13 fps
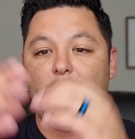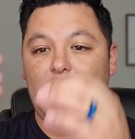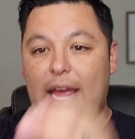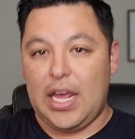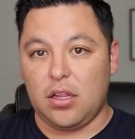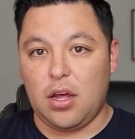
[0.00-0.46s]

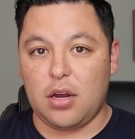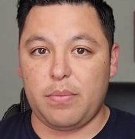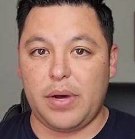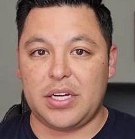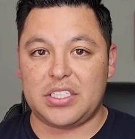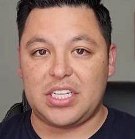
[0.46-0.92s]
Elon
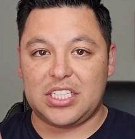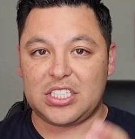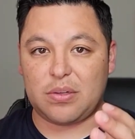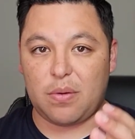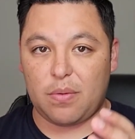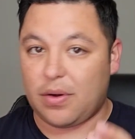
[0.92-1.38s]
Musk
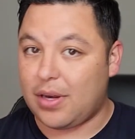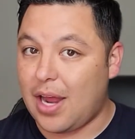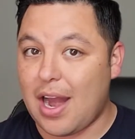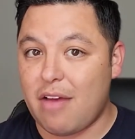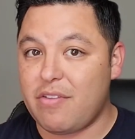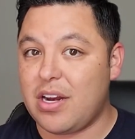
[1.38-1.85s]
is
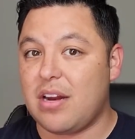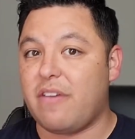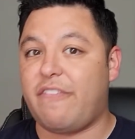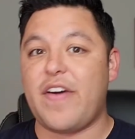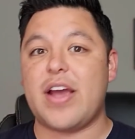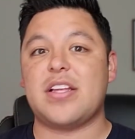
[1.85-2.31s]
not having an
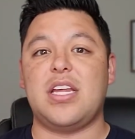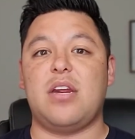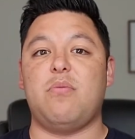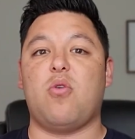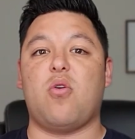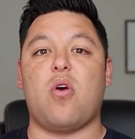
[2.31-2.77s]
effect
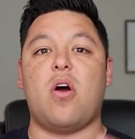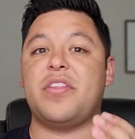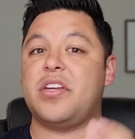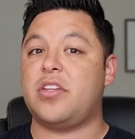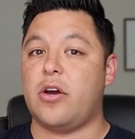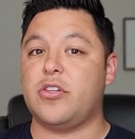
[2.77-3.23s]
anymore on the
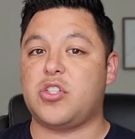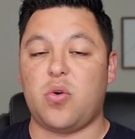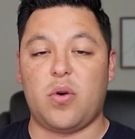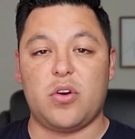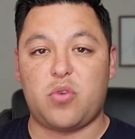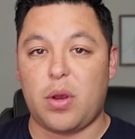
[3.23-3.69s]

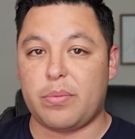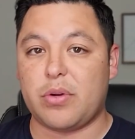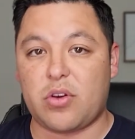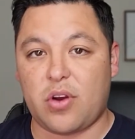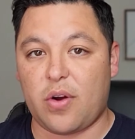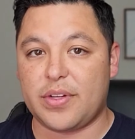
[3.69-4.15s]
Dogecoin
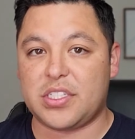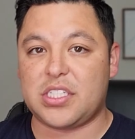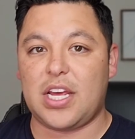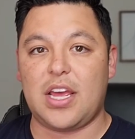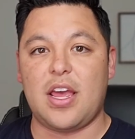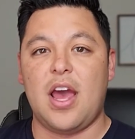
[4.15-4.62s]

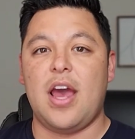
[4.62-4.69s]
cryptocurrency.